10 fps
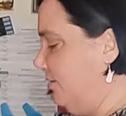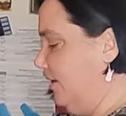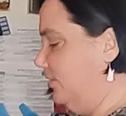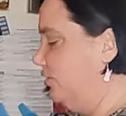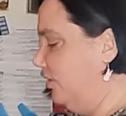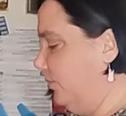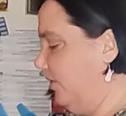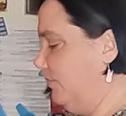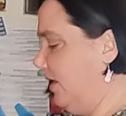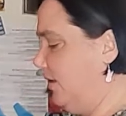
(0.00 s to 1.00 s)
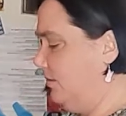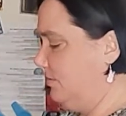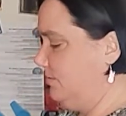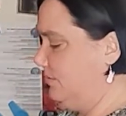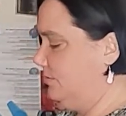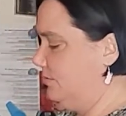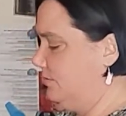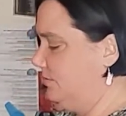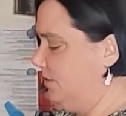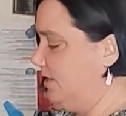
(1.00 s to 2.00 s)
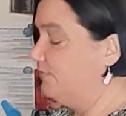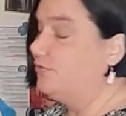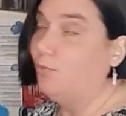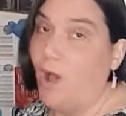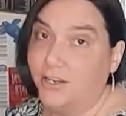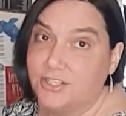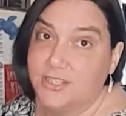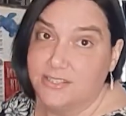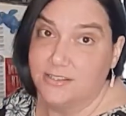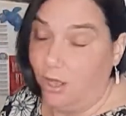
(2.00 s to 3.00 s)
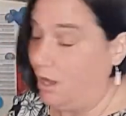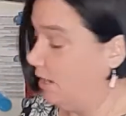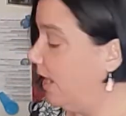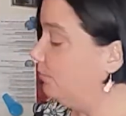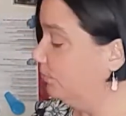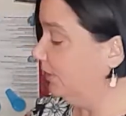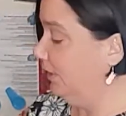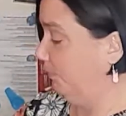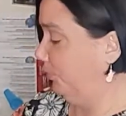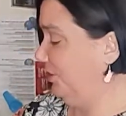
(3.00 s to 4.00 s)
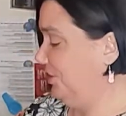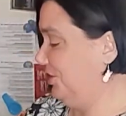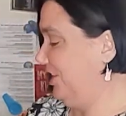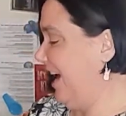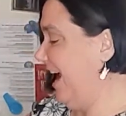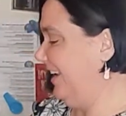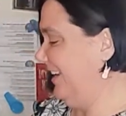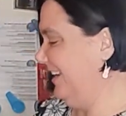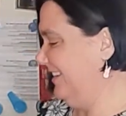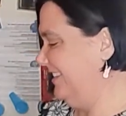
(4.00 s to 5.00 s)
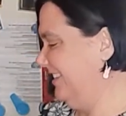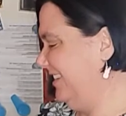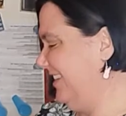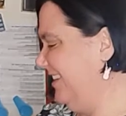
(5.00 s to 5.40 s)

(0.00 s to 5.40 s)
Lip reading: and cook with me. And if you've watched this long, I really appreciate it.